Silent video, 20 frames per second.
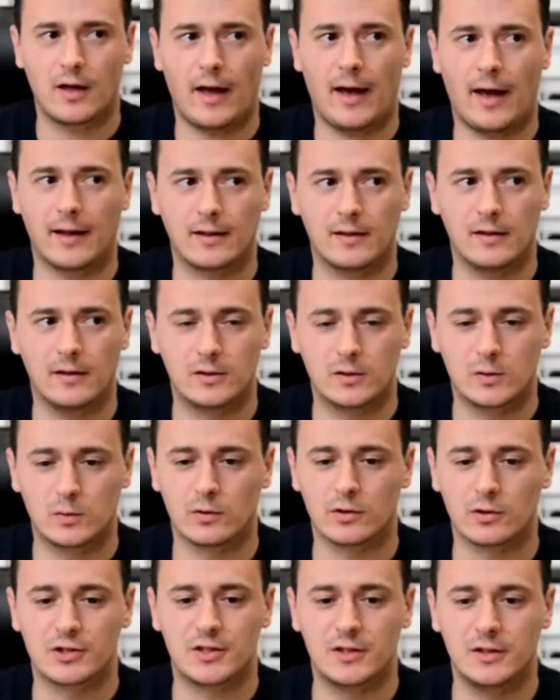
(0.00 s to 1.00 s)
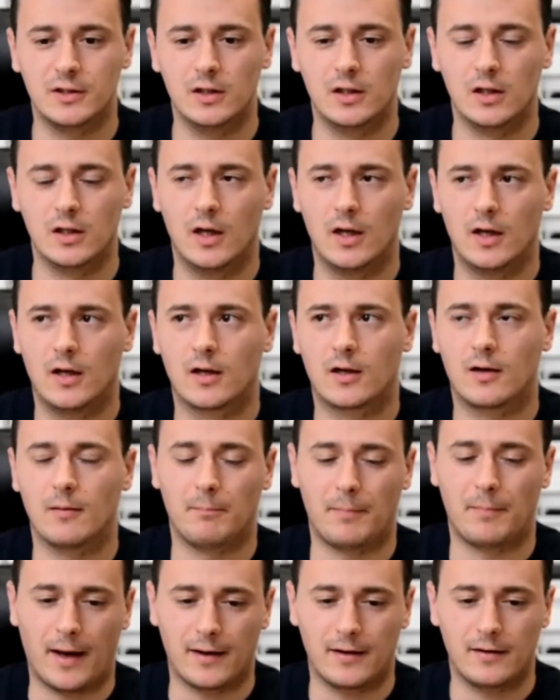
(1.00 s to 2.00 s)
athletes were still
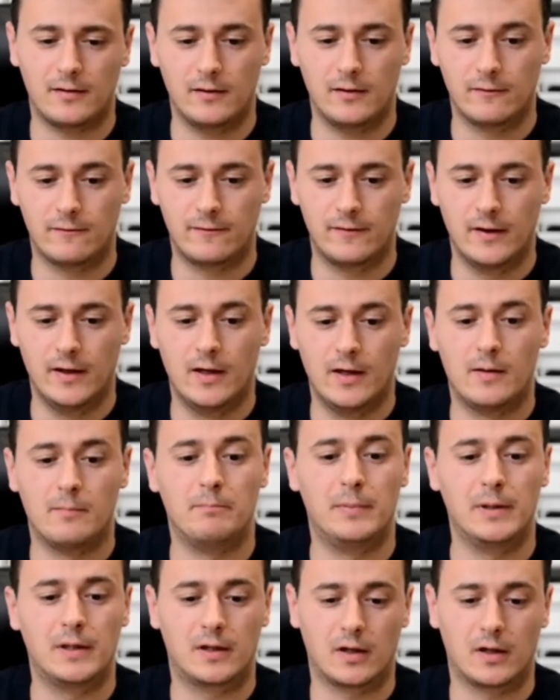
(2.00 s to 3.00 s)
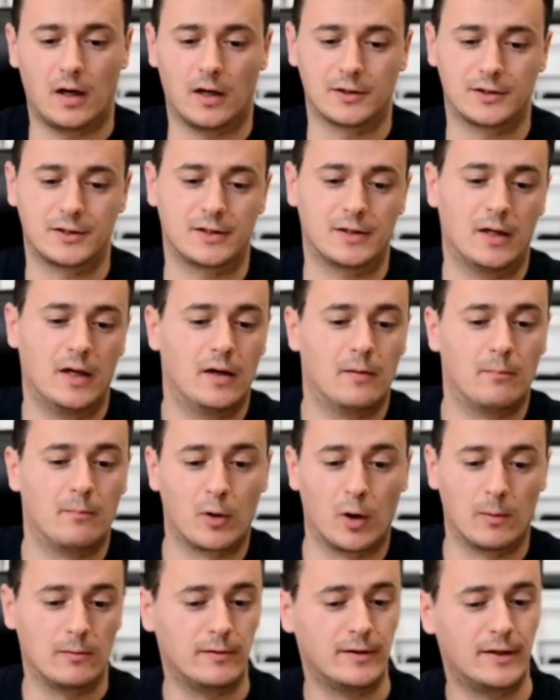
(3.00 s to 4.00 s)
competitive because
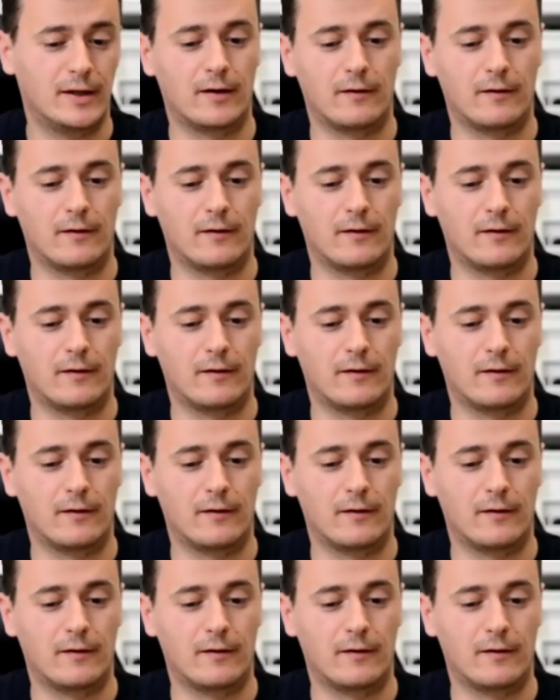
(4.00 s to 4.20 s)
probably their